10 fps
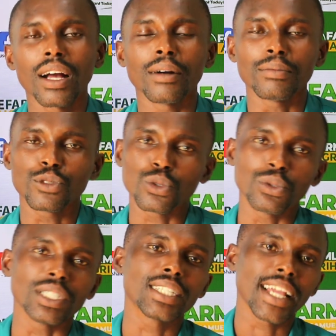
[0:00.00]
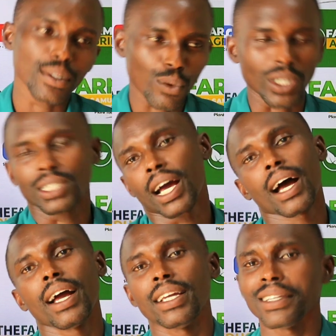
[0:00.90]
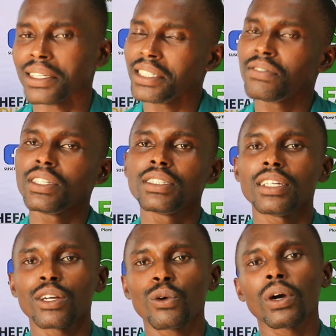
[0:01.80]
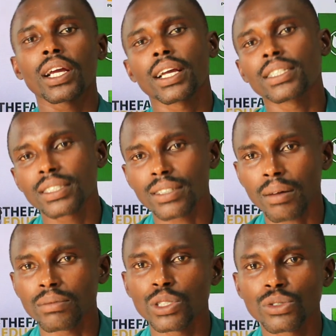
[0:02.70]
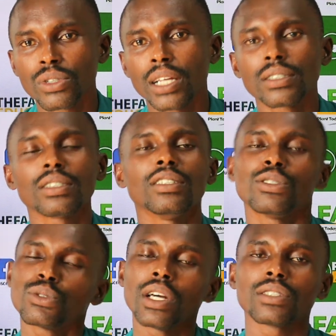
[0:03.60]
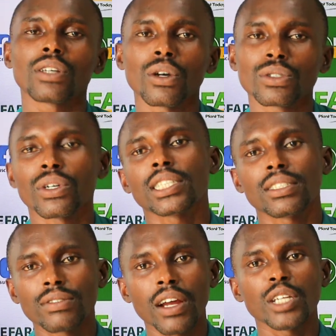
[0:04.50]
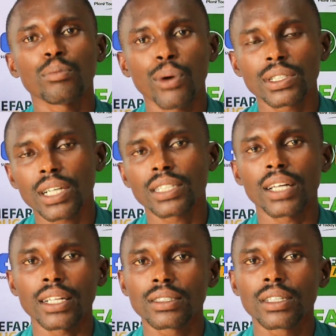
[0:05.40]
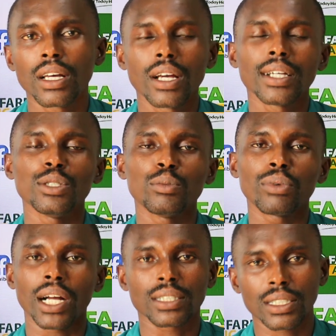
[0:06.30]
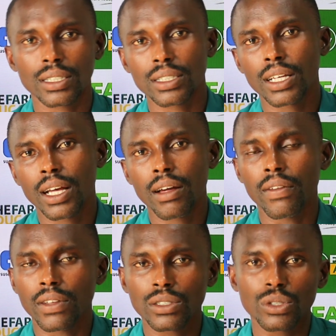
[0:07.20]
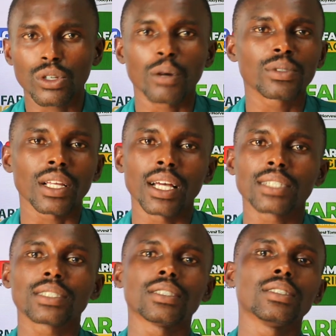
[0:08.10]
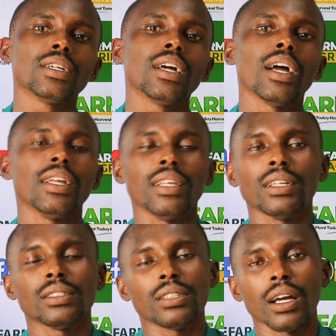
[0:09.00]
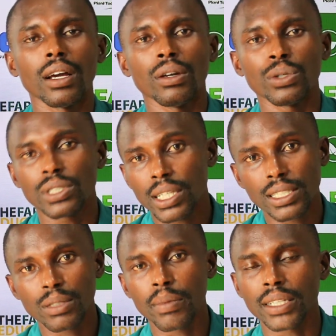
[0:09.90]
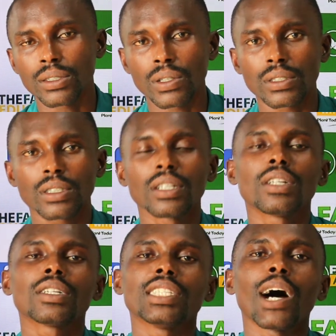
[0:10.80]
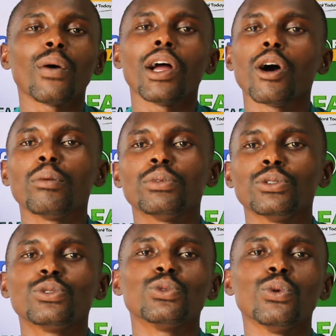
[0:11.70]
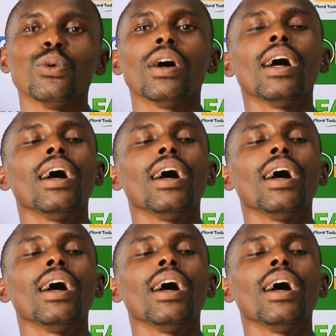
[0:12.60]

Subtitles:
to retain water and then even inculcate some nutrients into the soil. So it is very important that you practice this crop selection and then rotation methods that will help you to